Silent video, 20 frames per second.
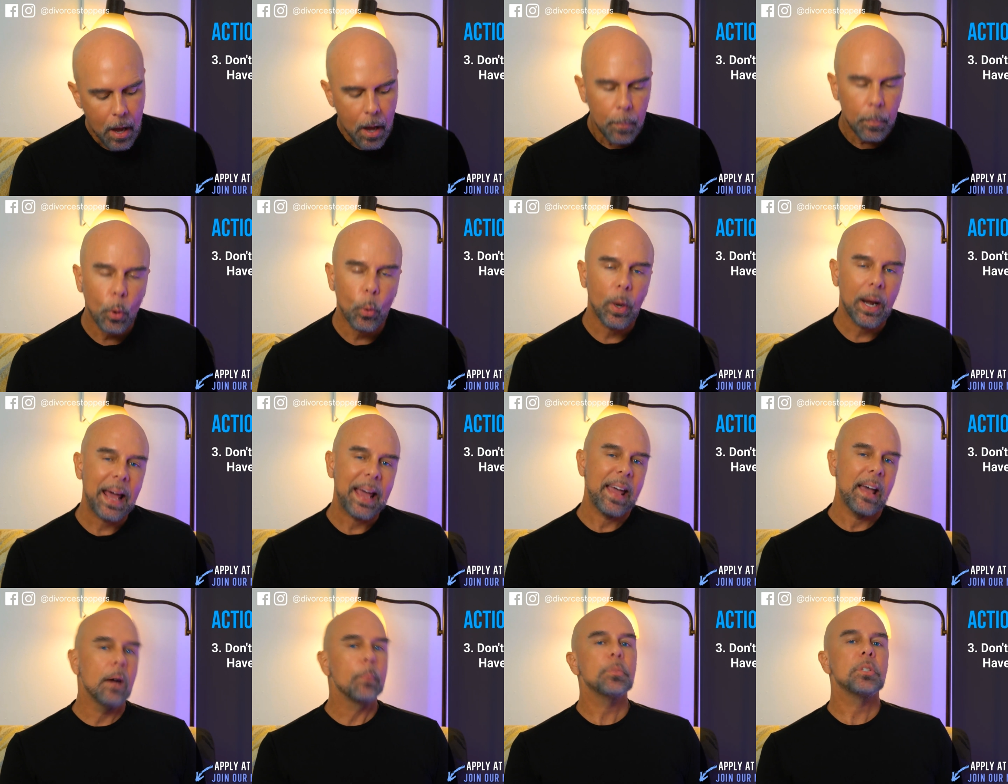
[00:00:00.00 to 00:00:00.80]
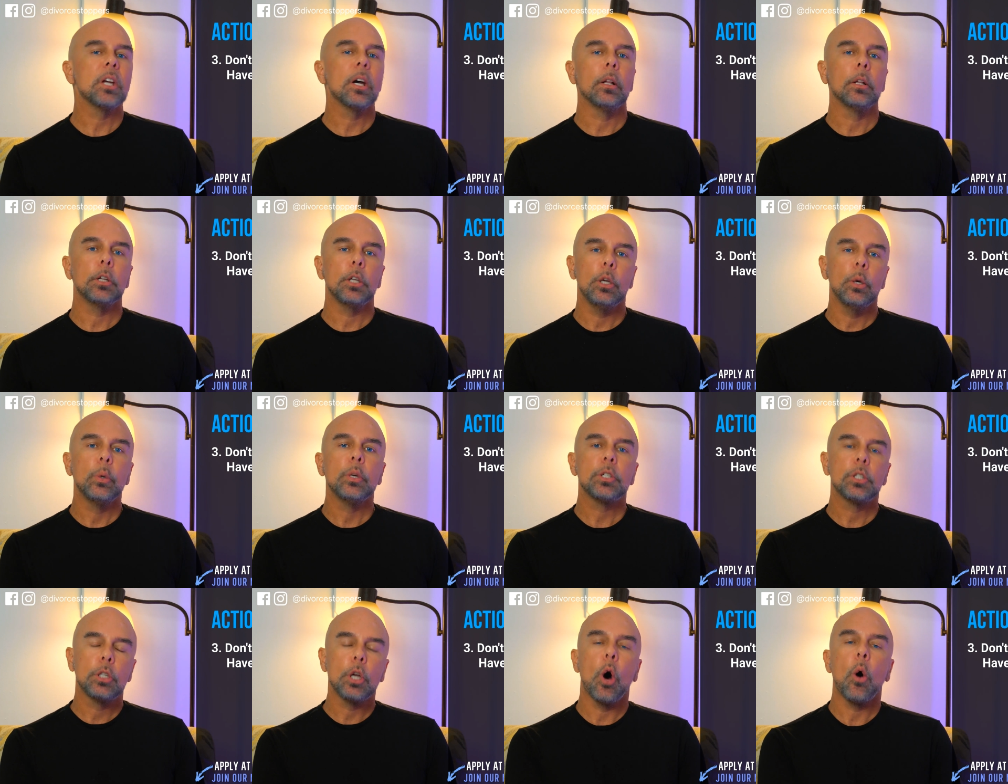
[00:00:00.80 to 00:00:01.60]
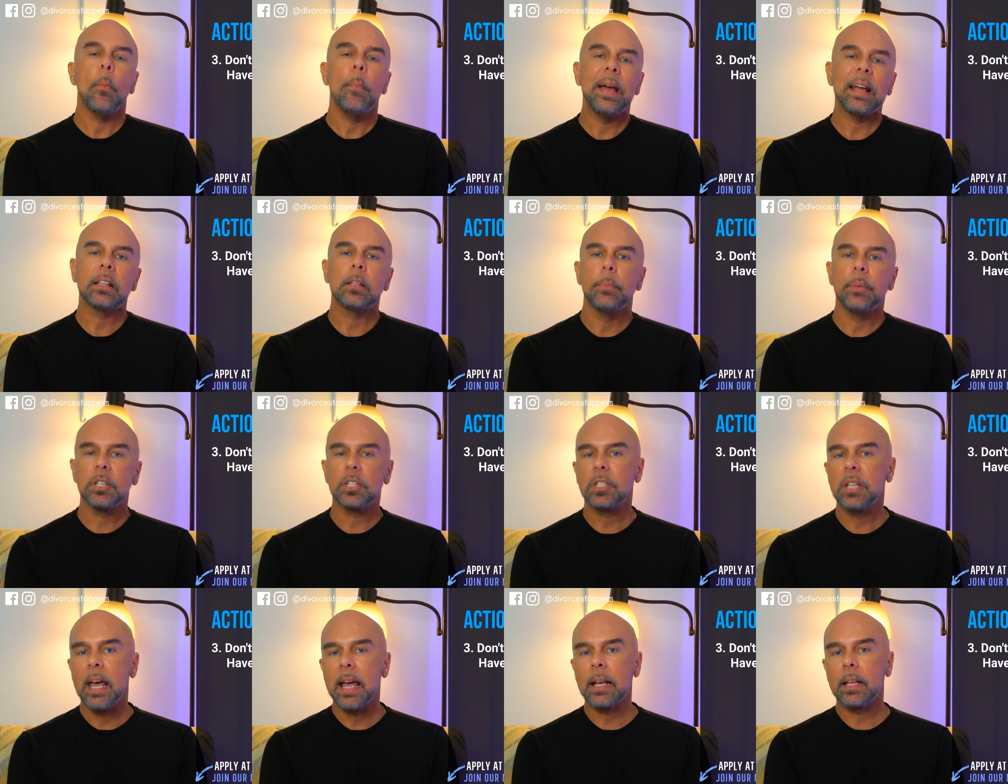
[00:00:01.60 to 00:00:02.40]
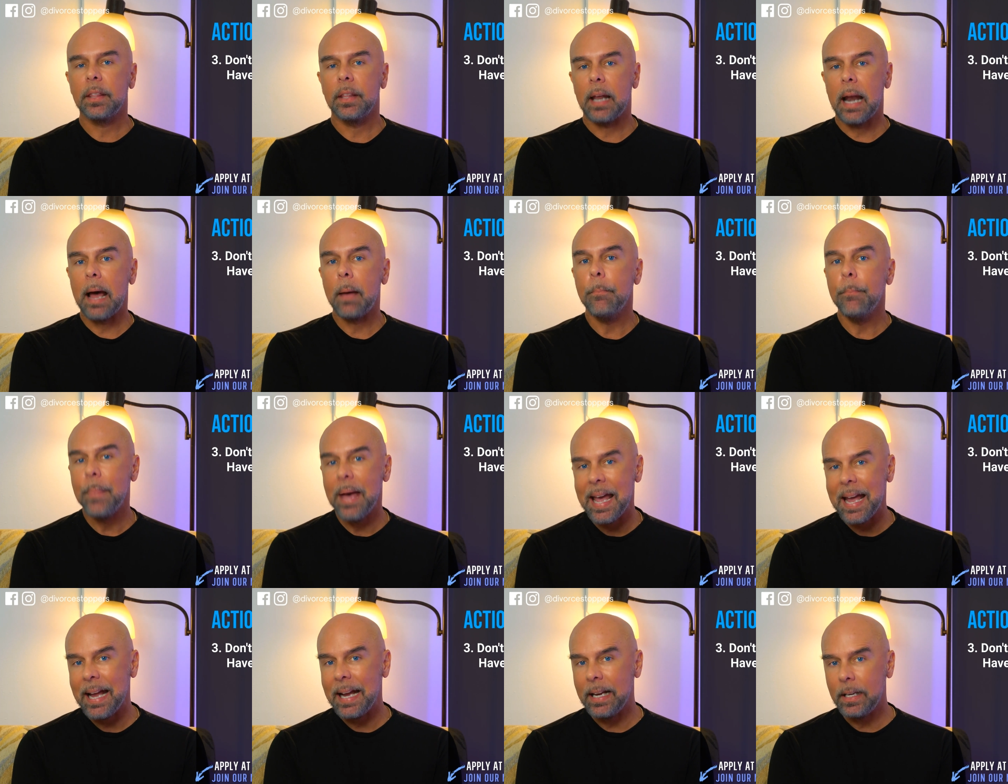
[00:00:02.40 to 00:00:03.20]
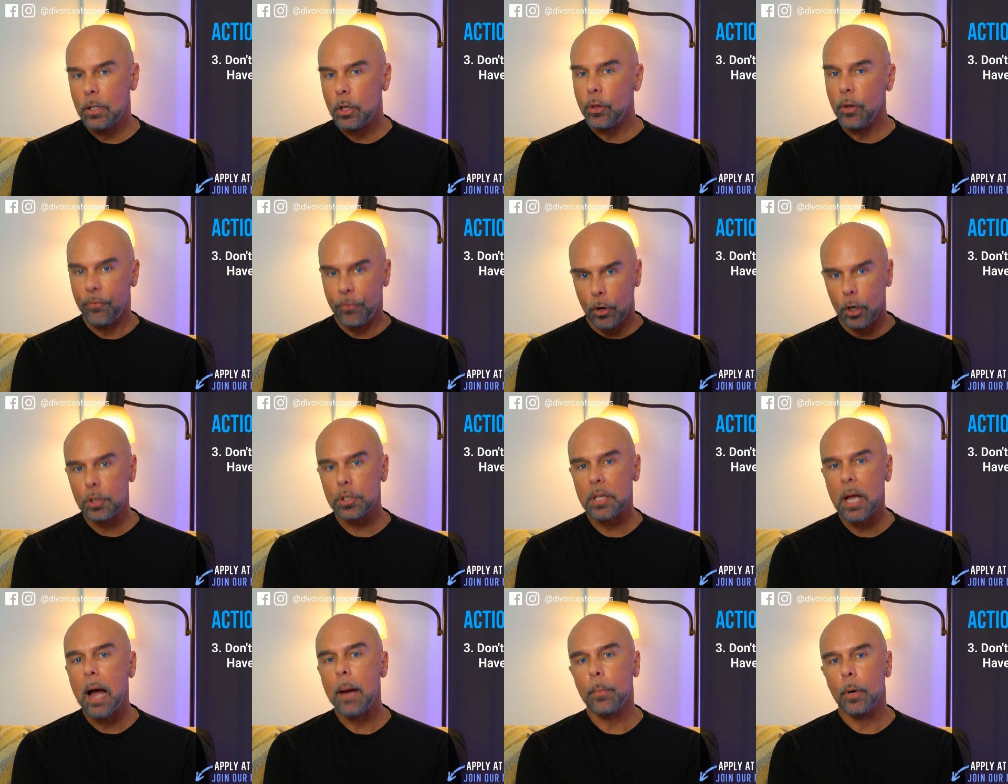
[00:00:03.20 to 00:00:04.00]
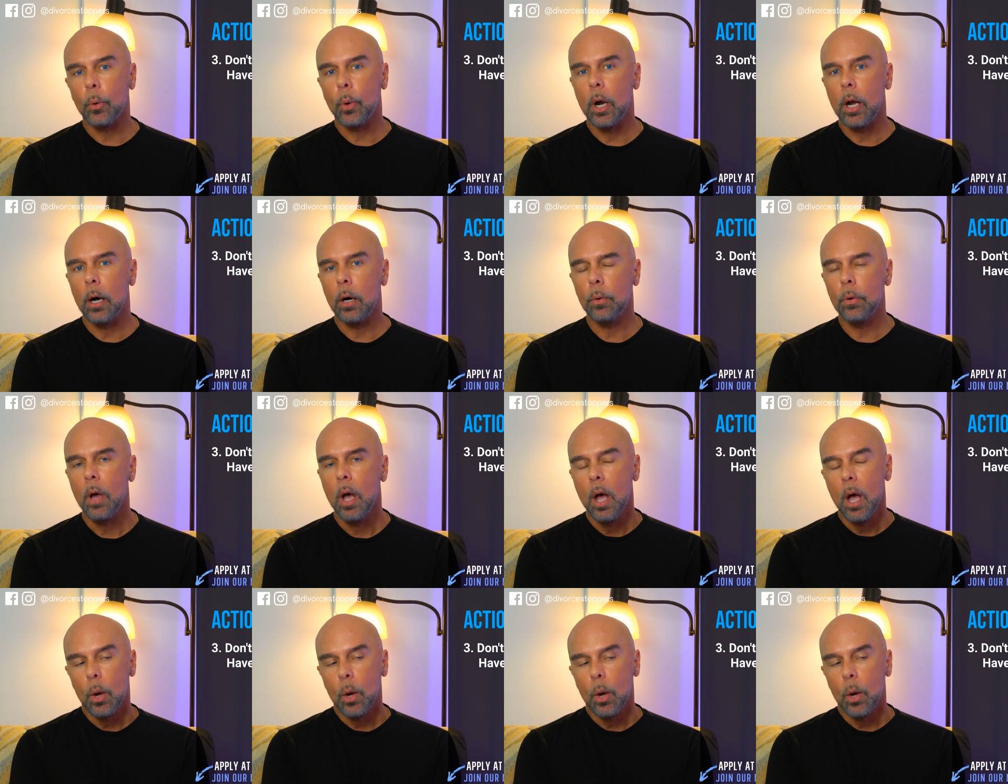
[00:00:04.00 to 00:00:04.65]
But what I am telling you is don't make the mistake that I made the first time around,